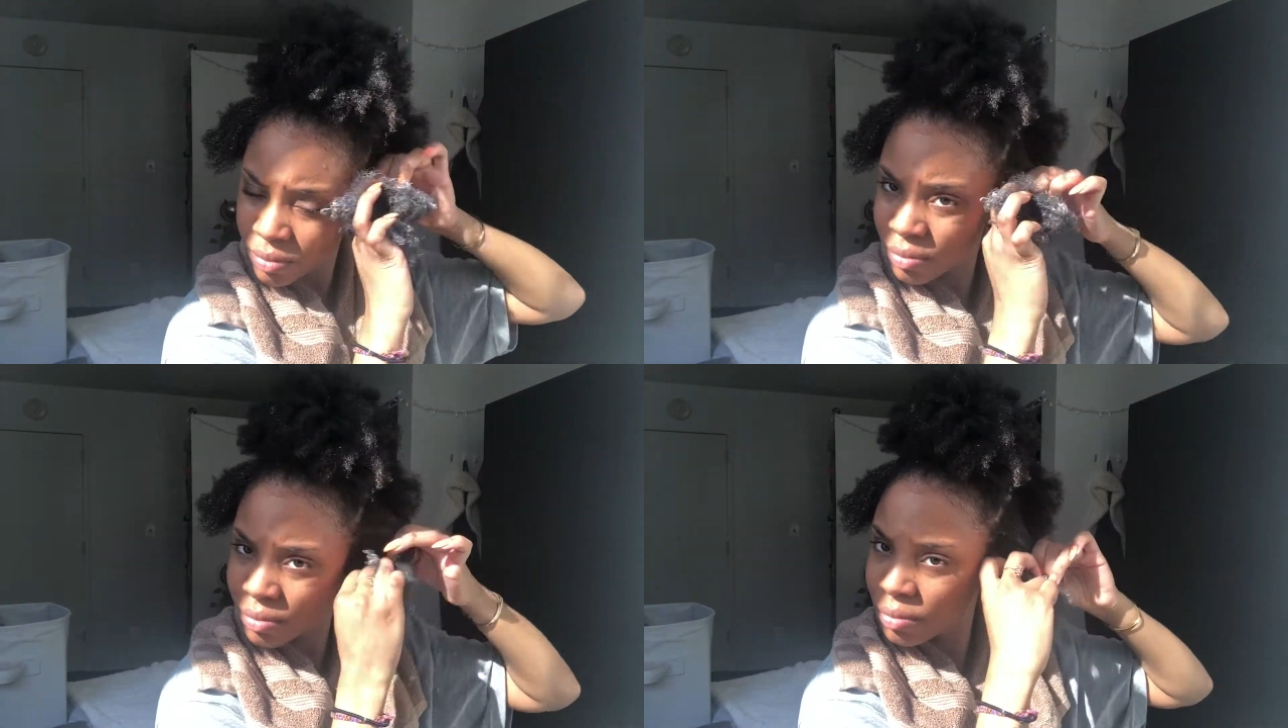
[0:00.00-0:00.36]

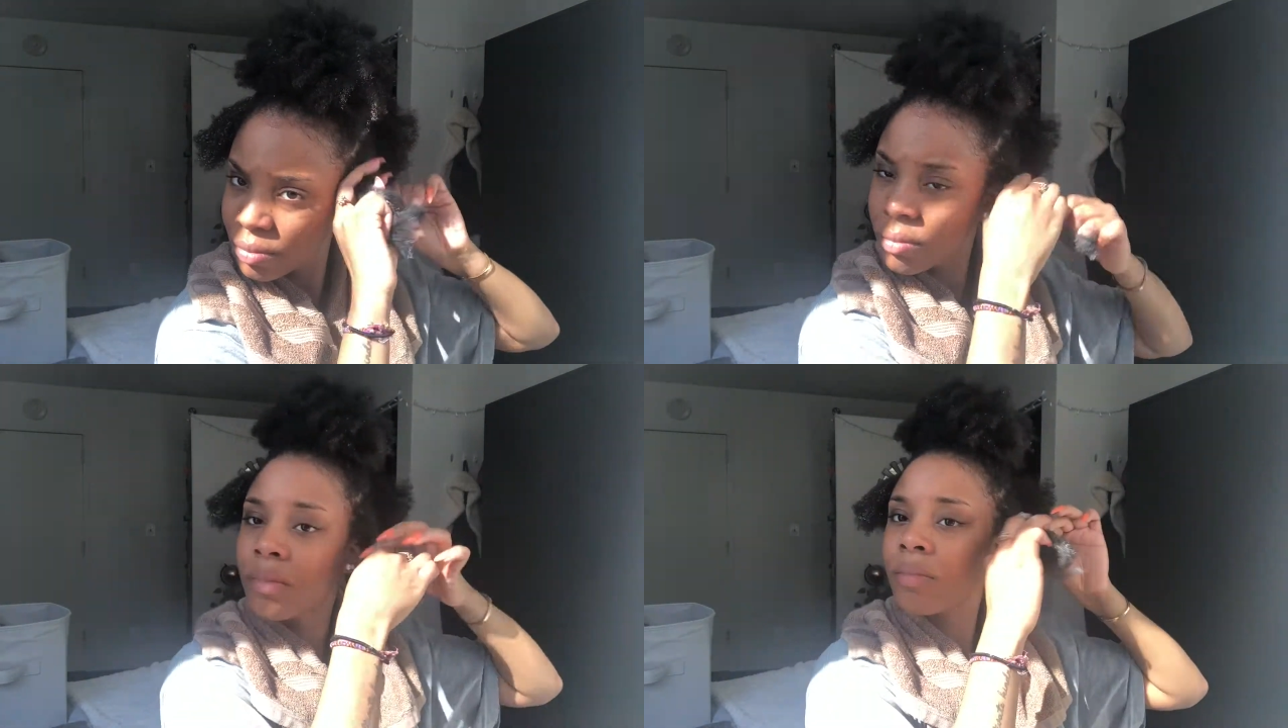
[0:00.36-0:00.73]
and
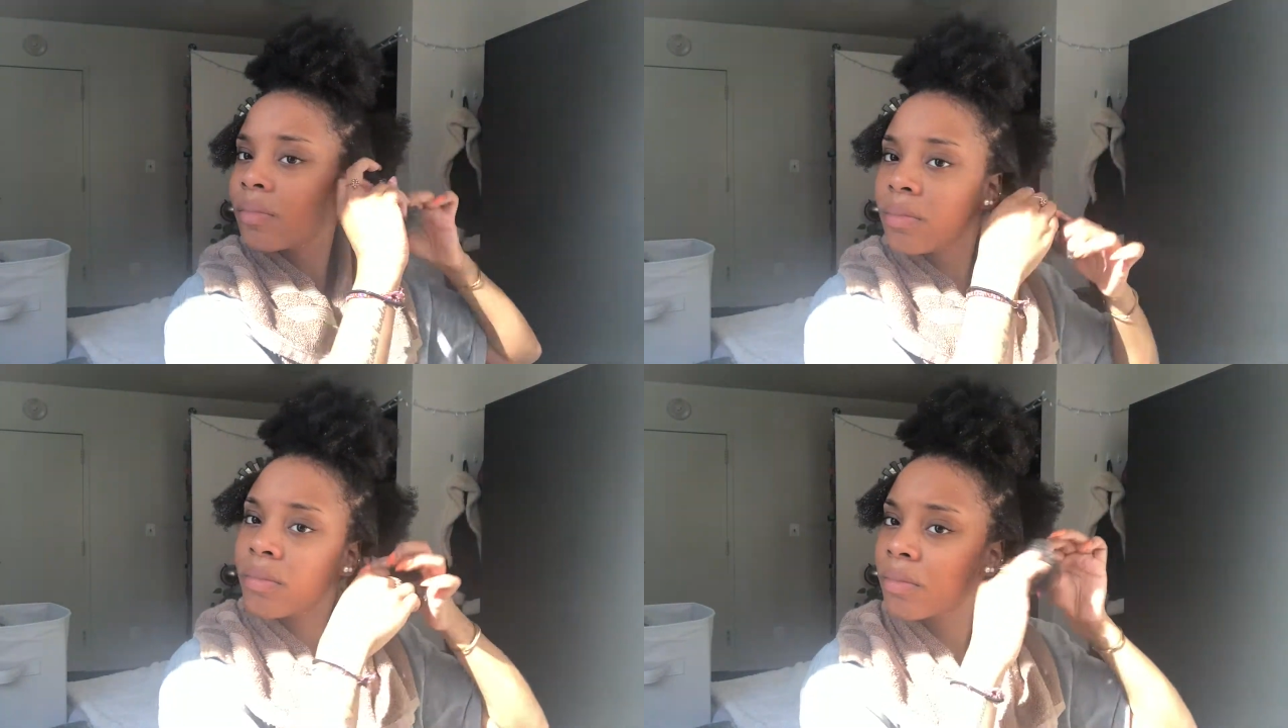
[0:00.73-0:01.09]
then
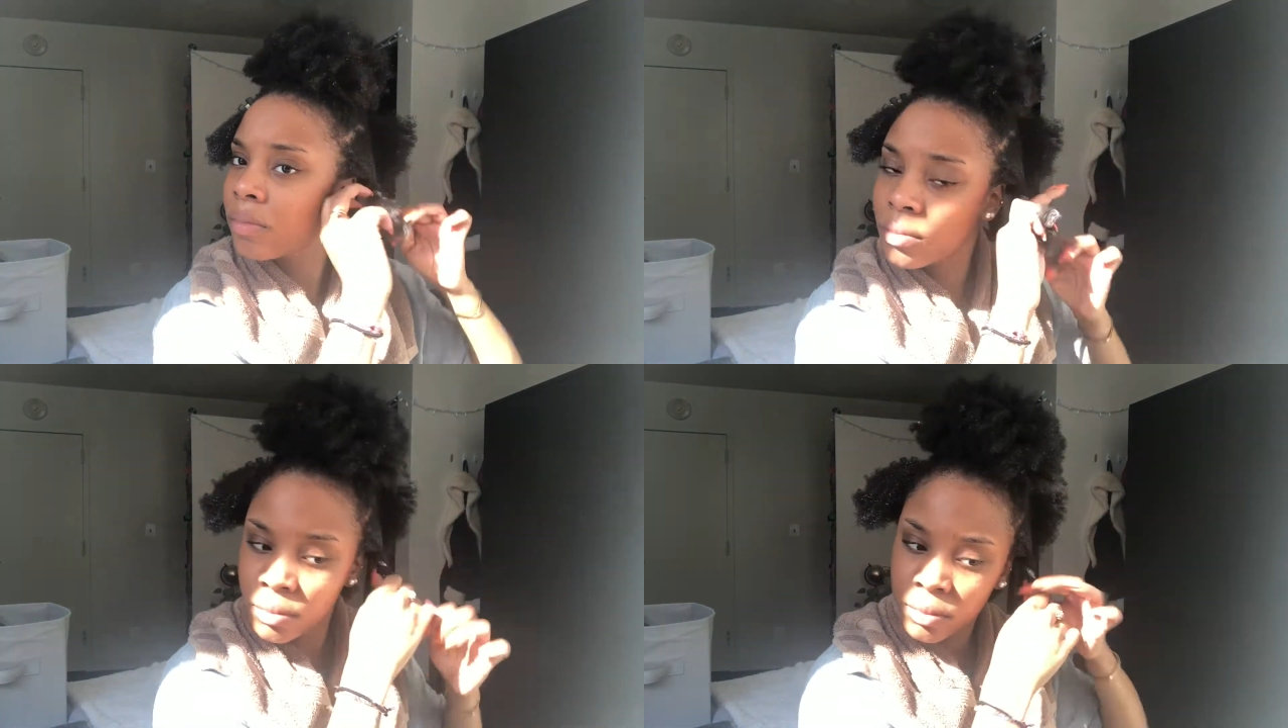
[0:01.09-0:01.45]
add shea
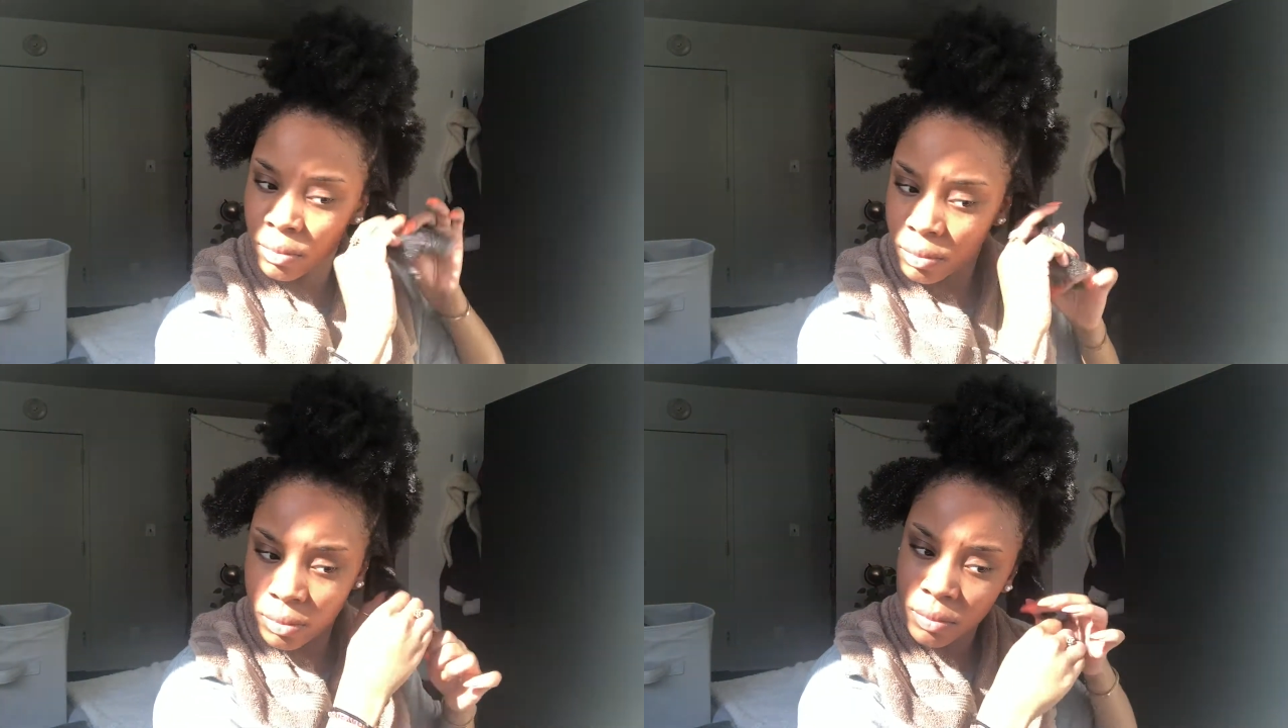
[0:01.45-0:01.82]
butter
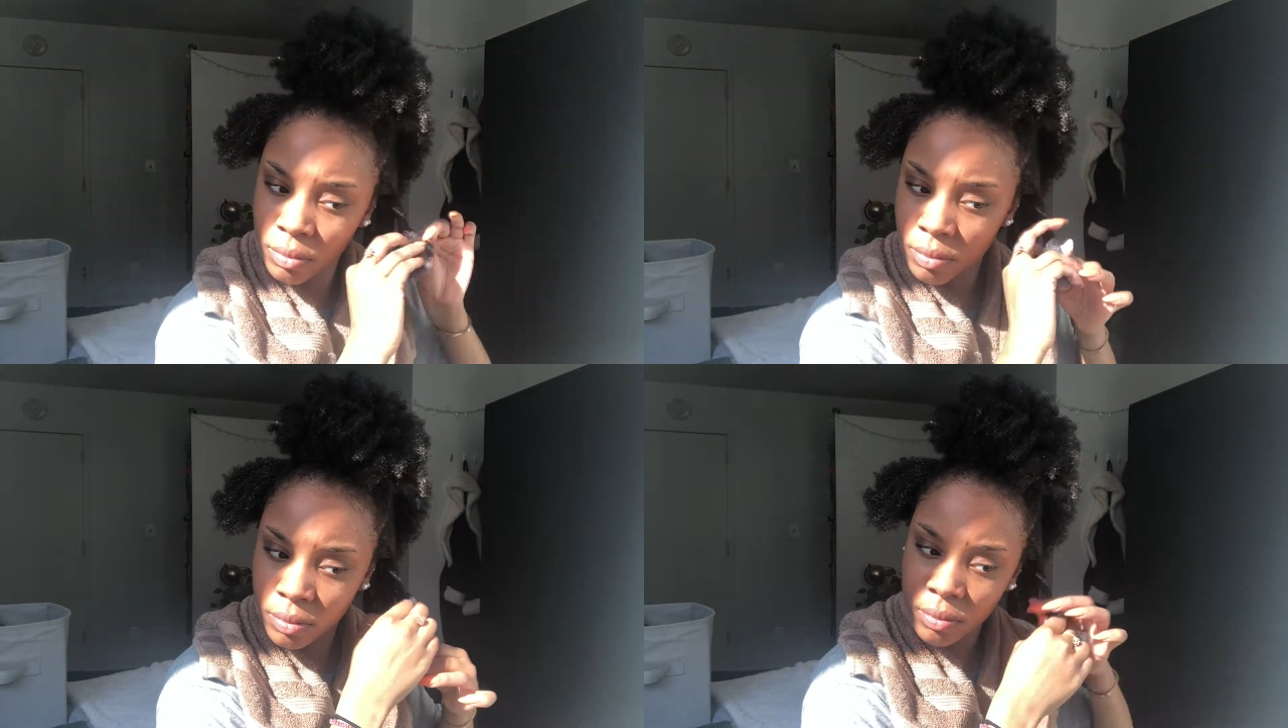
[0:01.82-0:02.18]
and then
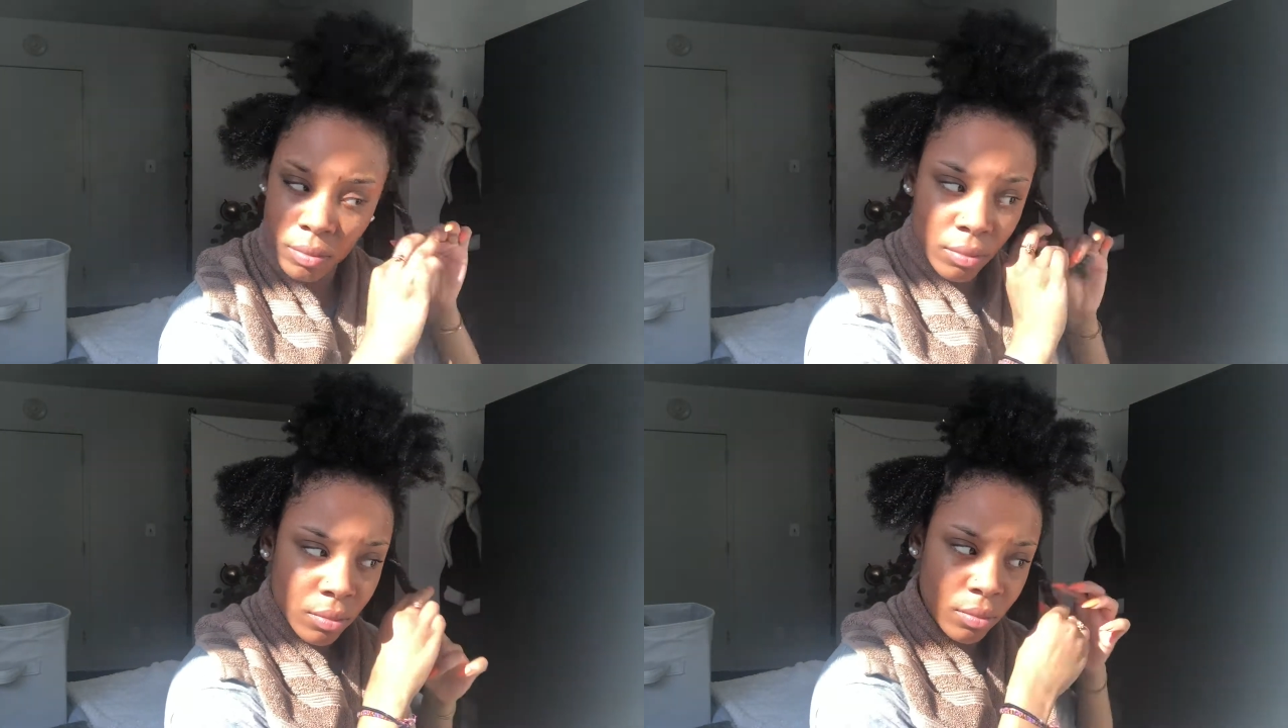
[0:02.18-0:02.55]
twist it
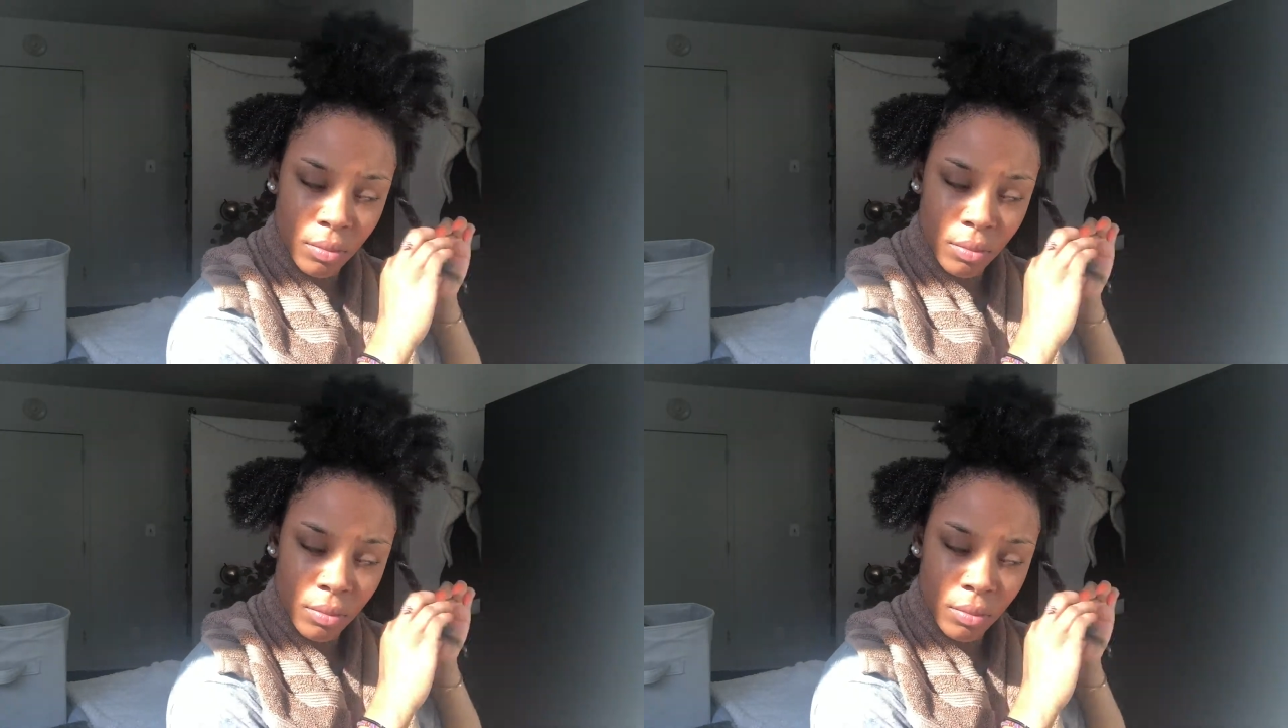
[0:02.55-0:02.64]
all up.